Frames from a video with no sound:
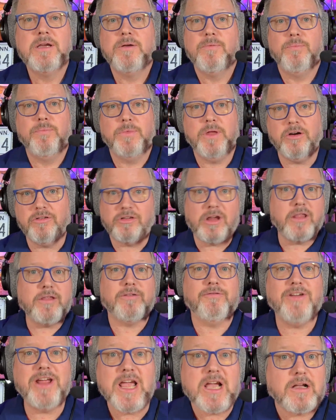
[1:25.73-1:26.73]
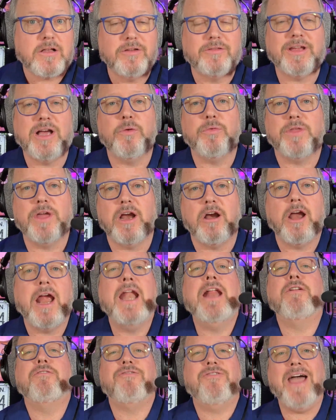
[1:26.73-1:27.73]
There's other vehicles out there,
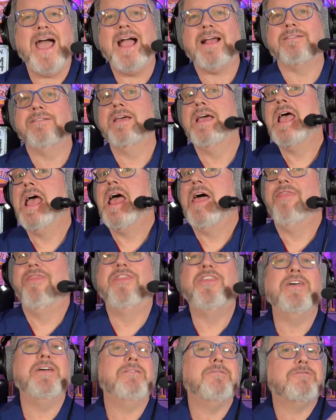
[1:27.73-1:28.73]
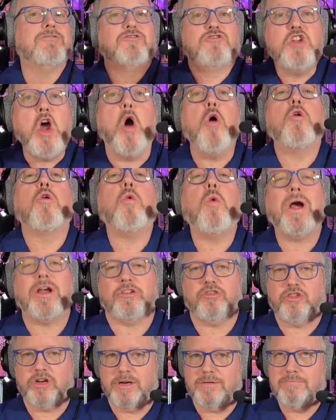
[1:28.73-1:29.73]
and in fact, there's no
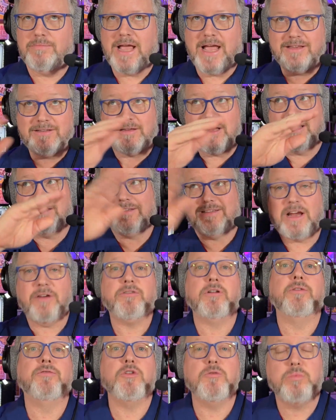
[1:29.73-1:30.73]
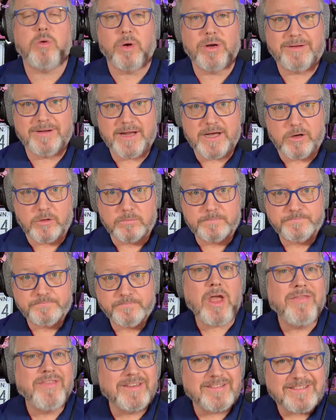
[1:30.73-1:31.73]
question, as several of you pointed out,
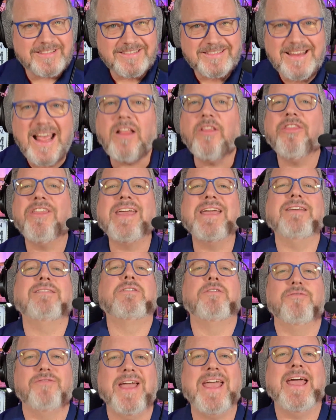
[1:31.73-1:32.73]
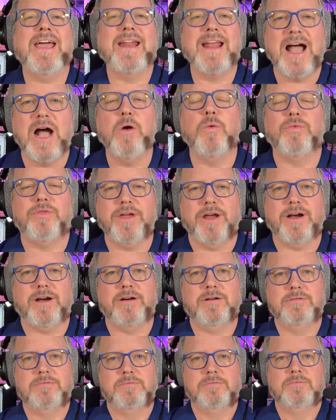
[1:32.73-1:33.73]
the stealthiest van out
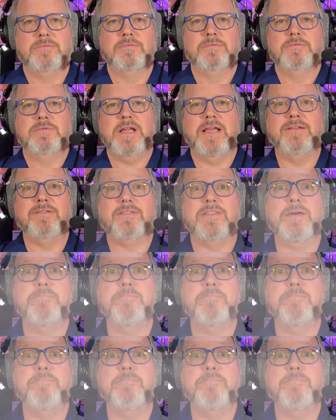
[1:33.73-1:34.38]
there is the